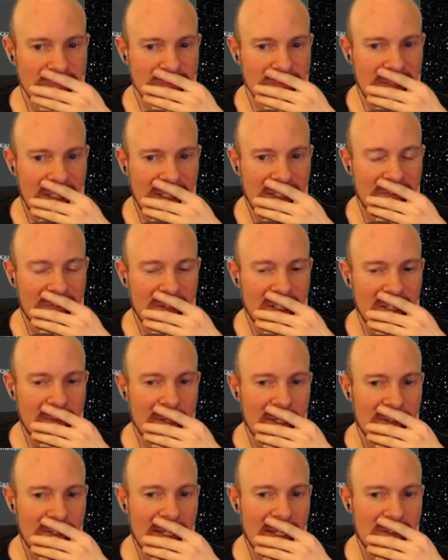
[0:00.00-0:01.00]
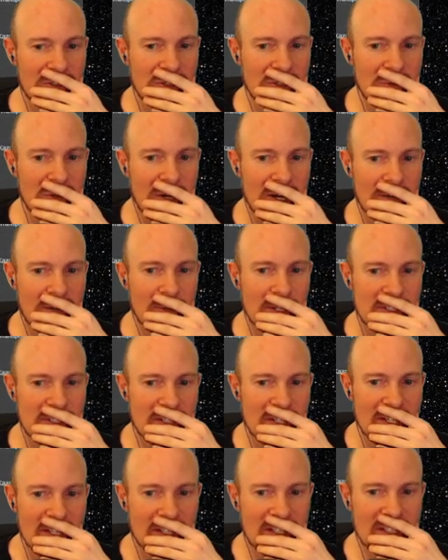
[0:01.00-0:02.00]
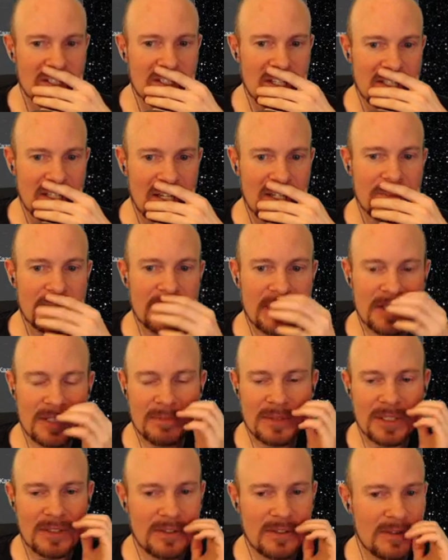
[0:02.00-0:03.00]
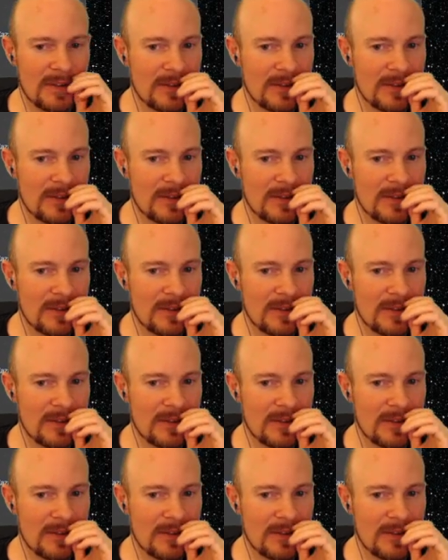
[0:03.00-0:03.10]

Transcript: I didn't even think about that. Two augments, because titanium systems